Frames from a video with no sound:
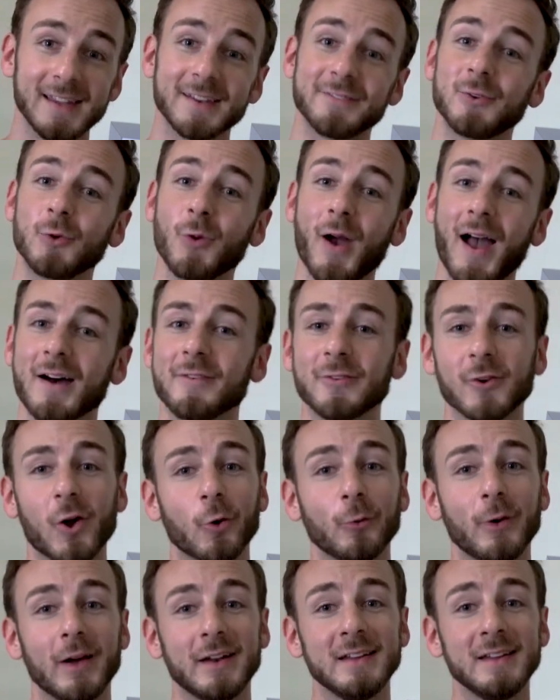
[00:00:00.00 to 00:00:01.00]
If you haven't
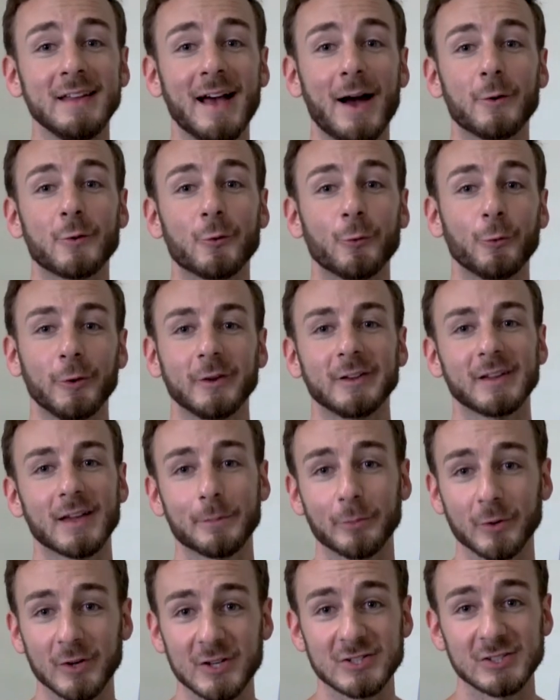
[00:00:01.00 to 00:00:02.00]
already, I would really
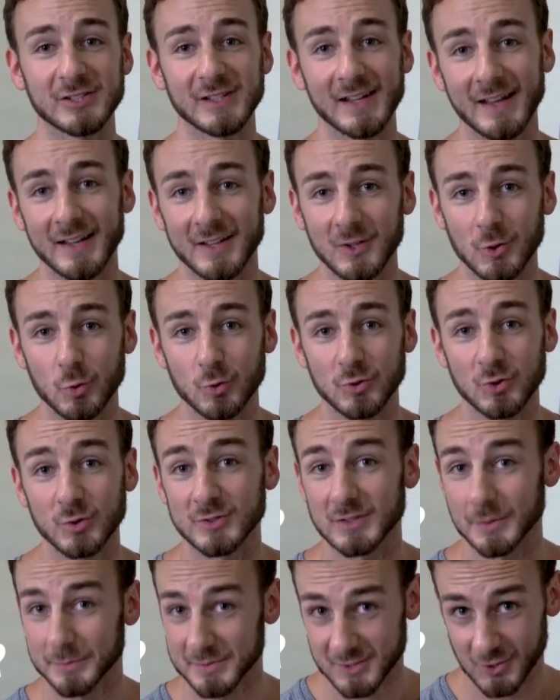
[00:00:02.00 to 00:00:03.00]
appreciate you to
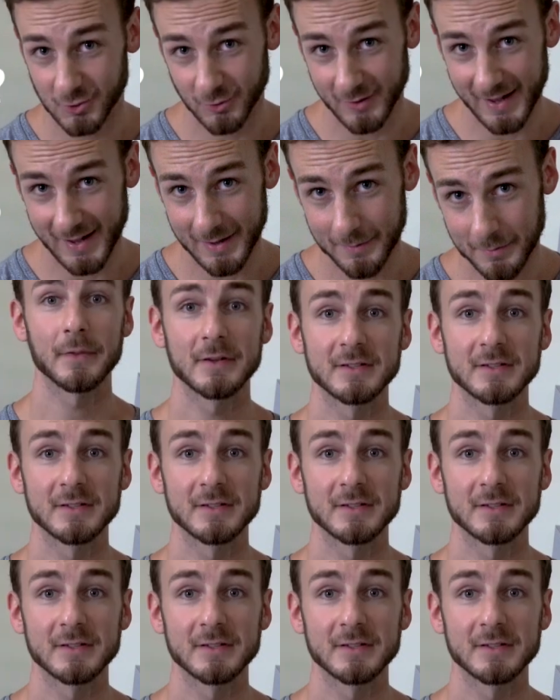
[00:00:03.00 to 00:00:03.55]
subscribe.